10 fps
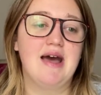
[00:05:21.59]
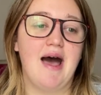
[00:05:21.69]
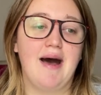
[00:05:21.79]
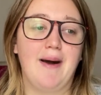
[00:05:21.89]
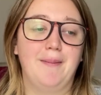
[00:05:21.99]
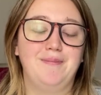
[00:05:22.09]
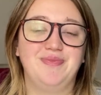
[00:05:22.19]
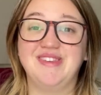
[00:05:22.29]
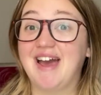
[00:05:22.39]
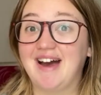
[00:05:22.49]

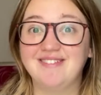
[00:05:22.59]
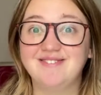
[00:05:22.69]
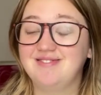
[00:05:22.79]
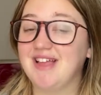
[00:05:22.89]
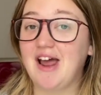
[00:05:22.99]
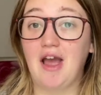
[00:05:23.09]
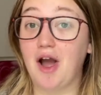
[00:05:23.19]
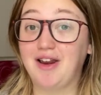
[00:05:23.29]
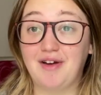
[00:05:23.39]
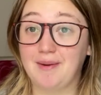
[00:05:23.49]
Yeah. Then I
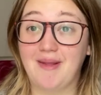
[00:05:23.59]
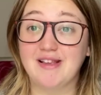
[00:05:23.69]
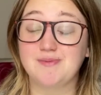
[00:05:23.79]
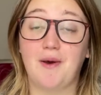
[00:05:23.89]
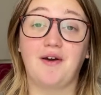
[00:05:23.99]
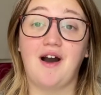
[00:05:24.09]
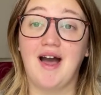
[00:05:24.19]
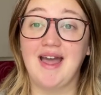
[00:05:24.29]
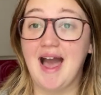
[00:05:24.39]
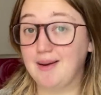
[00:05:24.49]
highly recommend this book.
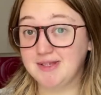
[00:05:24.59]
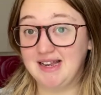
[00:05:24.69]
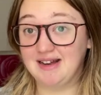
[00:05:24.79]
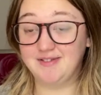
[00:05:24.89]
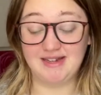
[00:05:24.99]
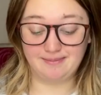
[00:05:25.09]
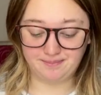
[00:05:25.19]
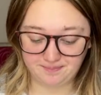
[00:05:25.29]
I absolutely loved it.